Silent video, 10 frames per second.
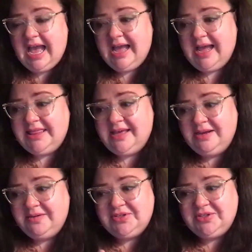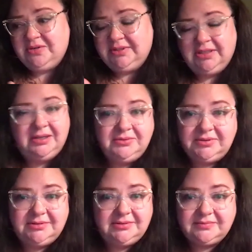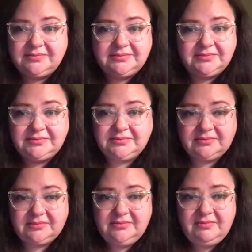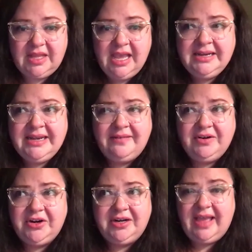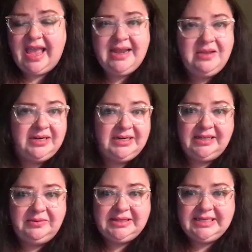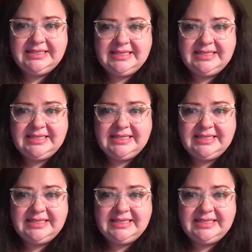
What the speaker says: I thought I was so alone. I never heard of anyone dealing with this.